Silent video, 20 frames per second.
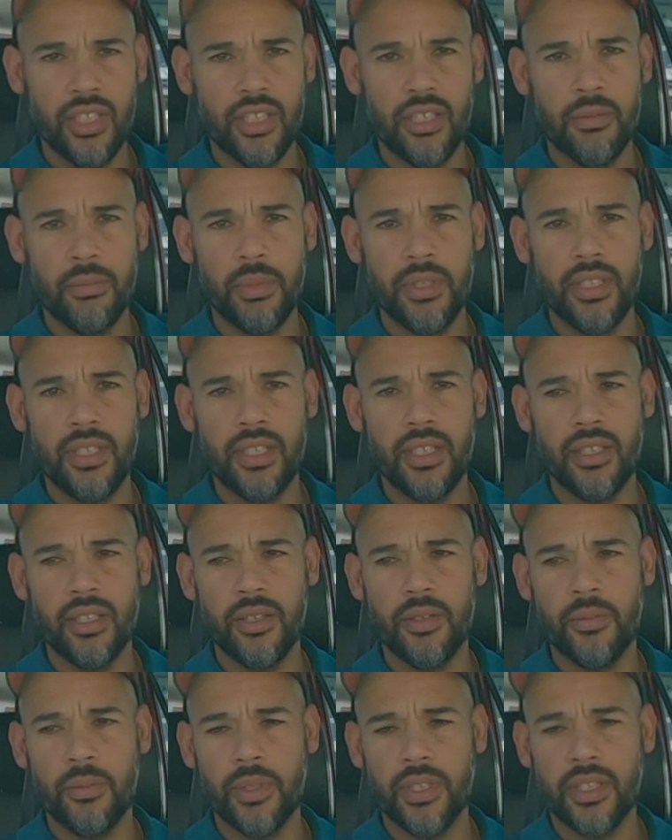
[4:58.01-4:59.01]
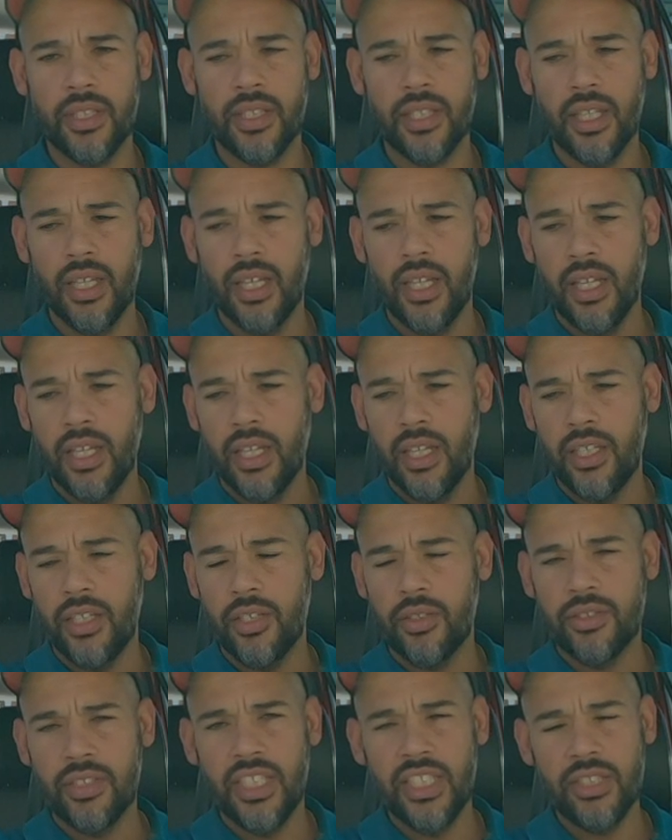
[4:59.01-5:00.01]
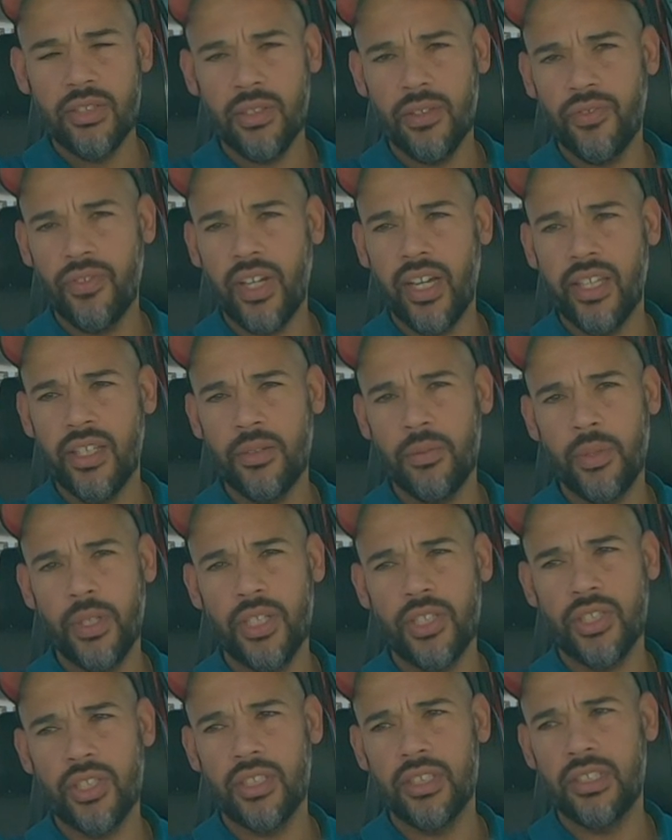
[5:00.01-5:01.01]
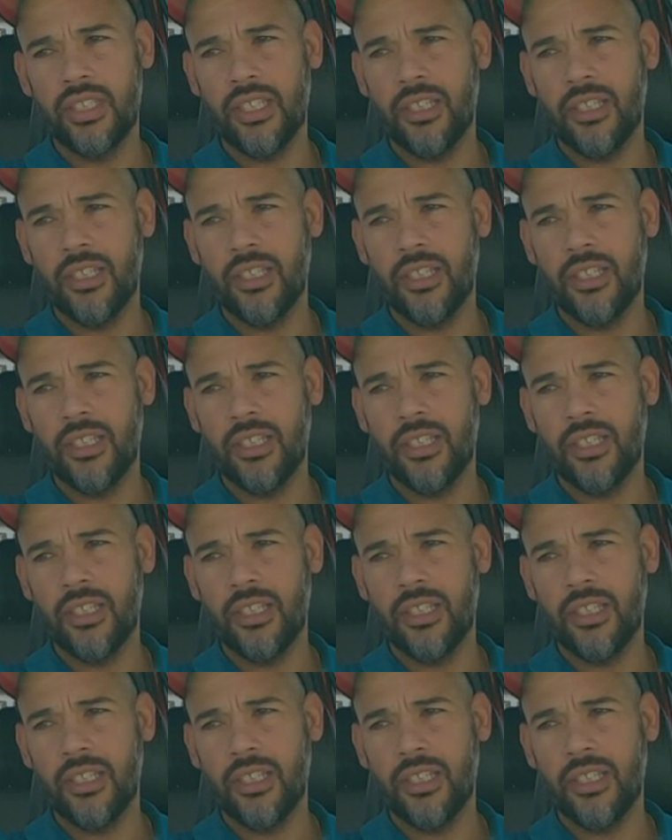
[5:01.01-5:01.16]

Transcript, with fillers: It could be dealing with you know teacher evaluations.